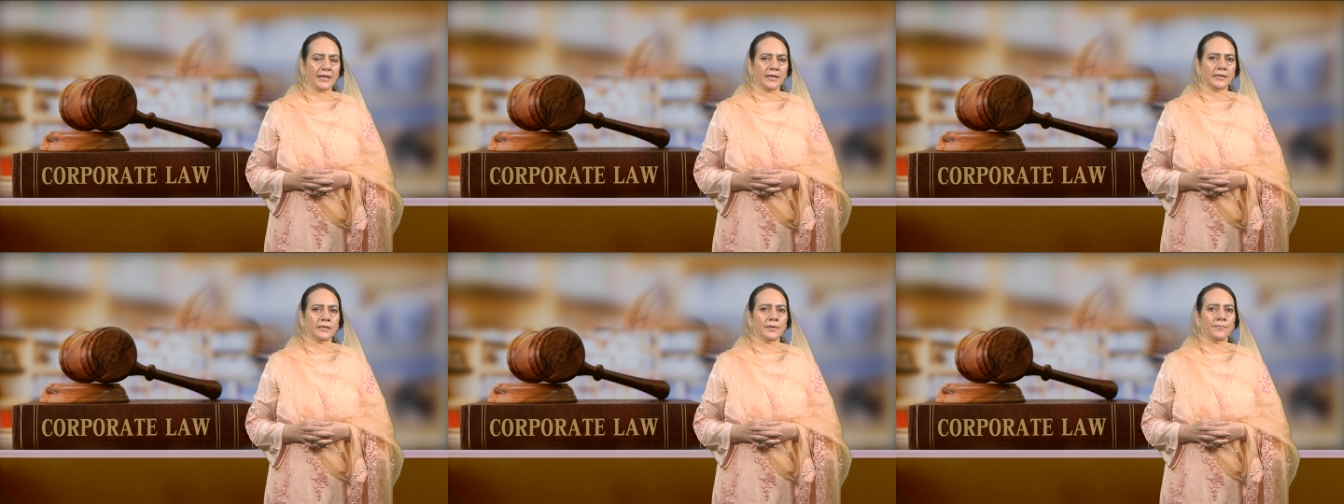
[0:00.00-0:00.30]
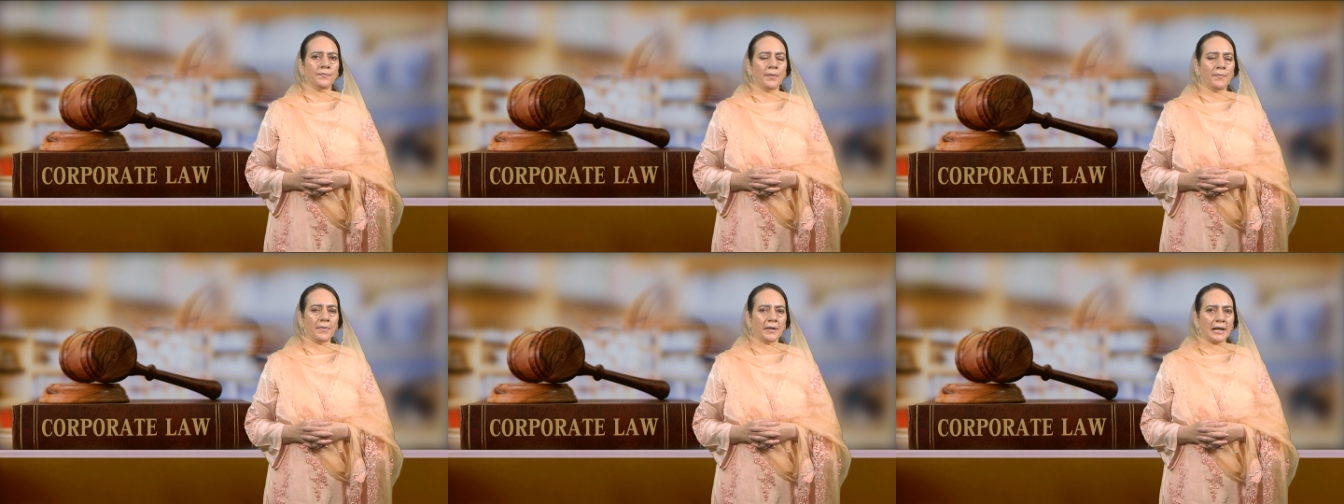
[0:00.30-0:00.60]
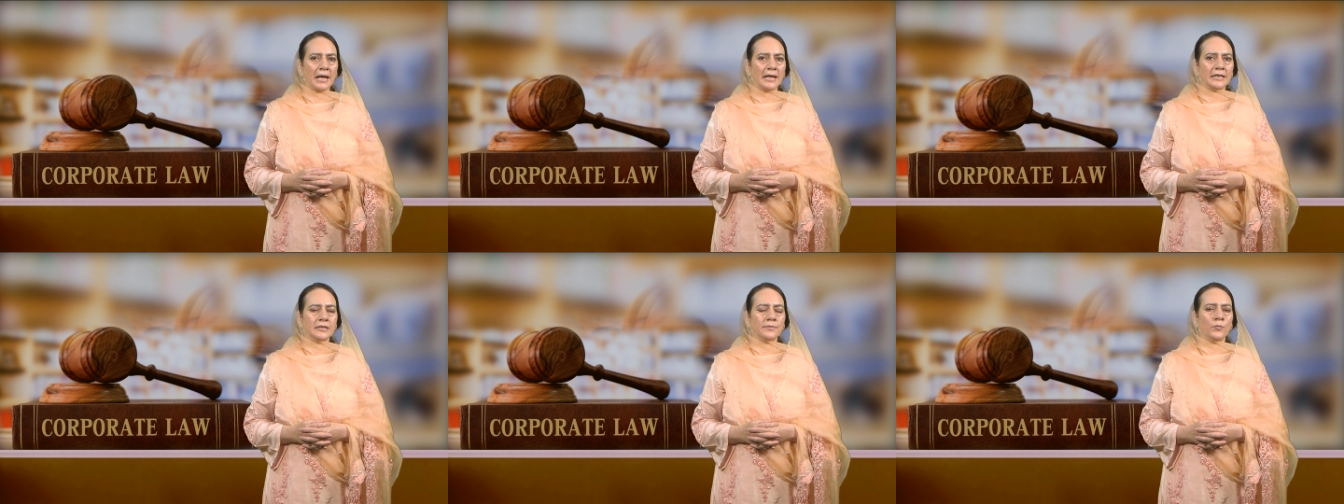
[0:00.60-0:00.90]
the
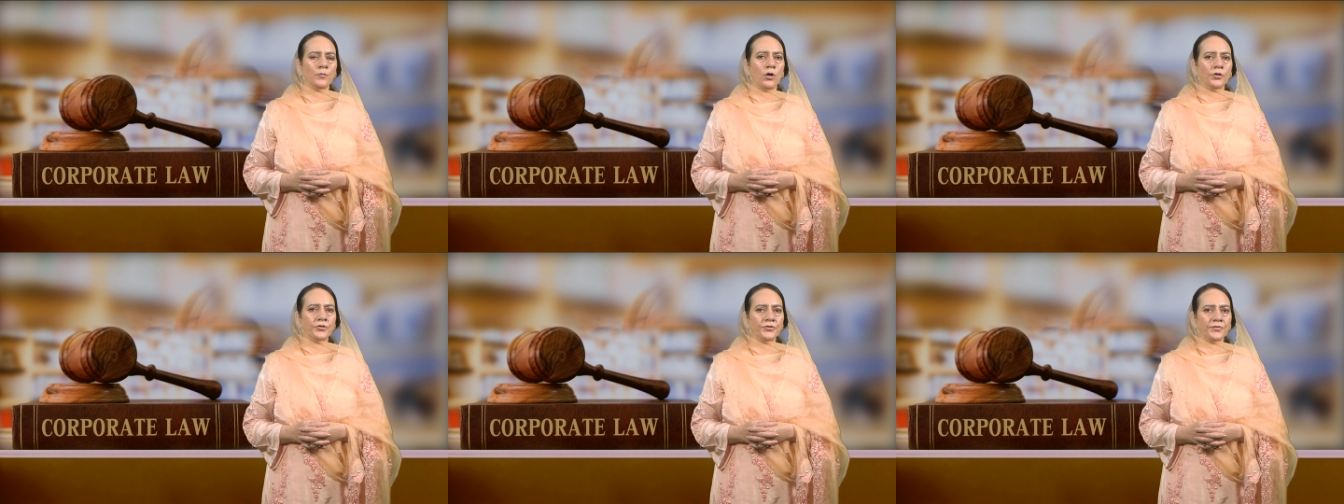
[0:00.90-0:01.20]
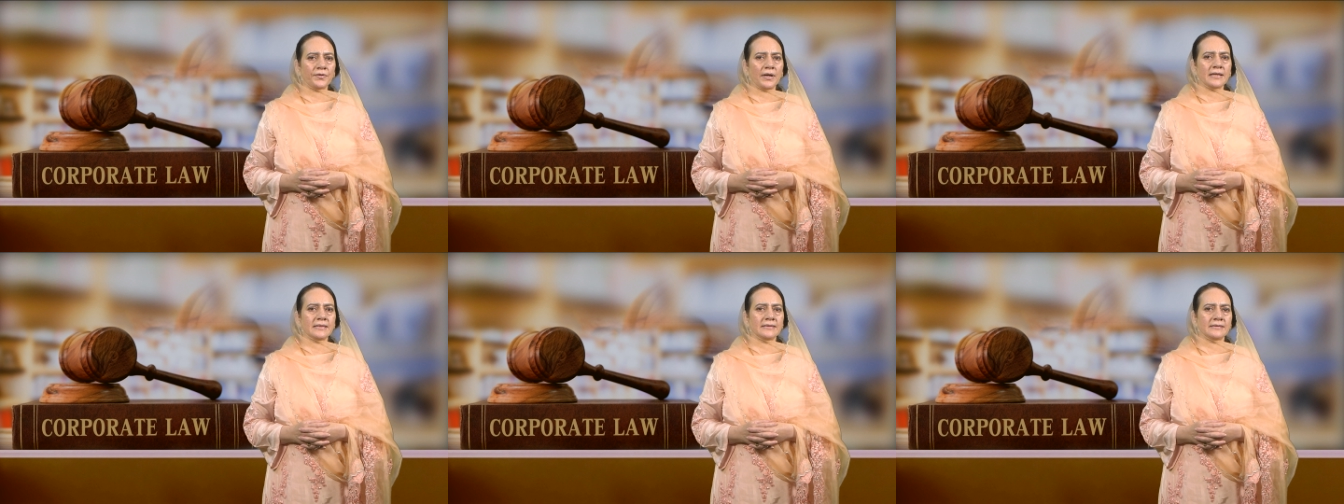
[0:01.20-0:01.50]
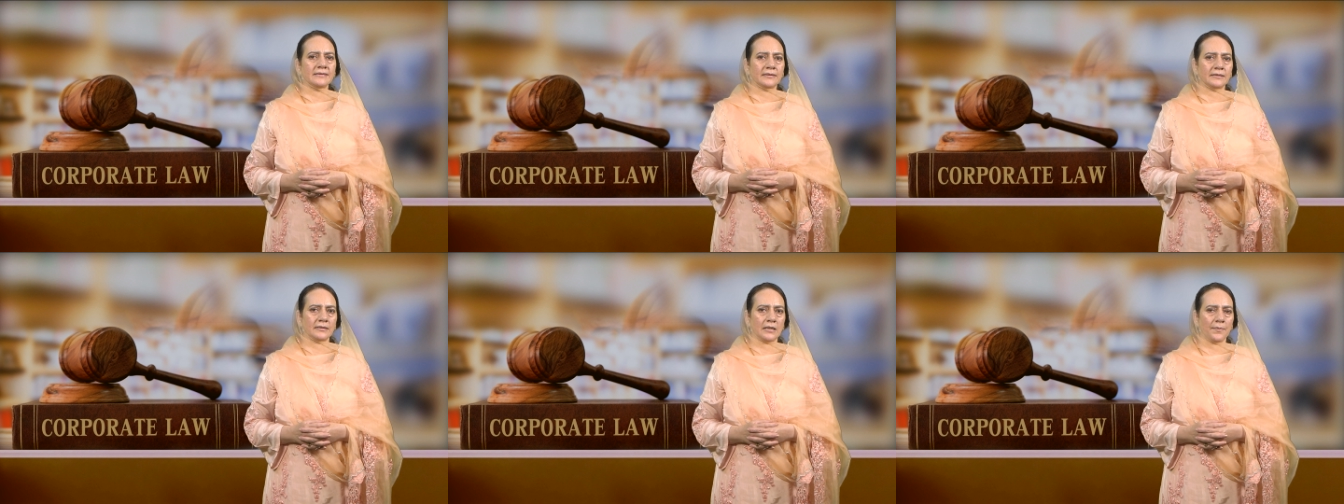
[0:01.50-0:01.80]
memorandum authorized the
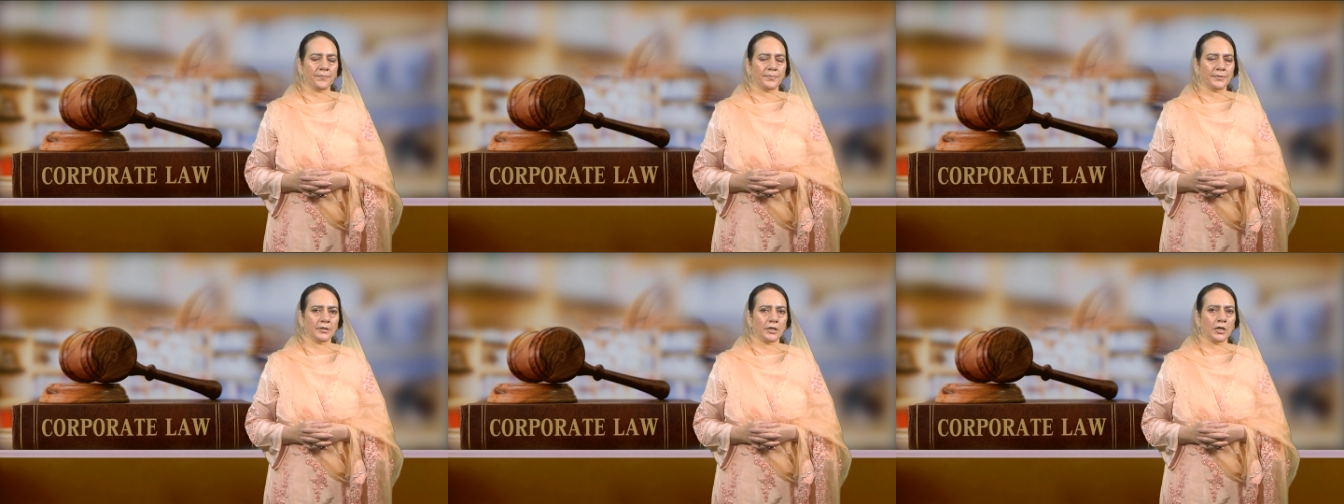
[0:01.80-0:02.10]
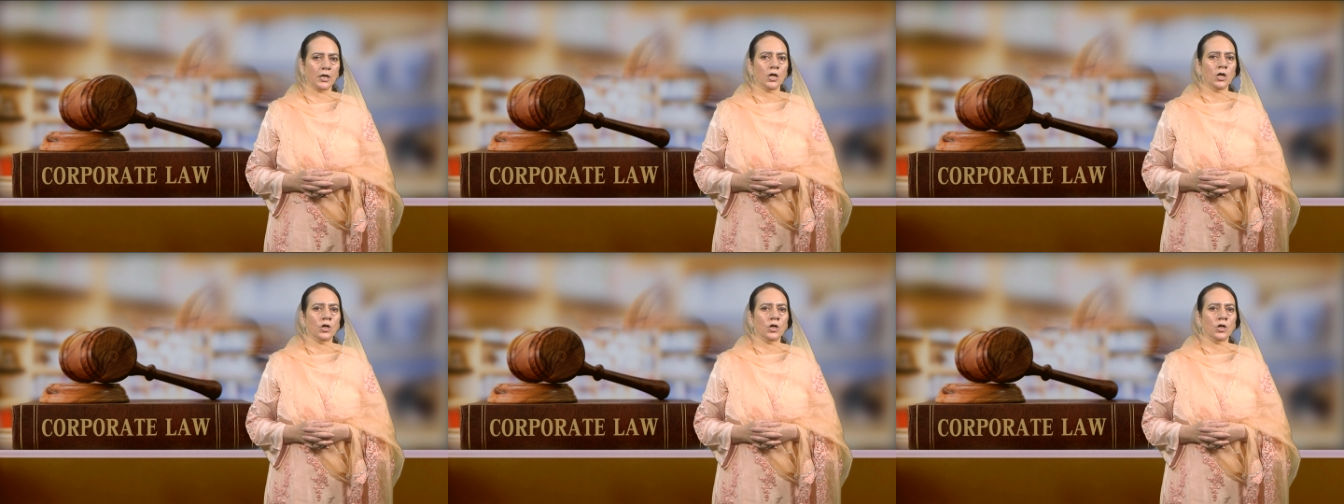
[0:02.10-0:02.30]
company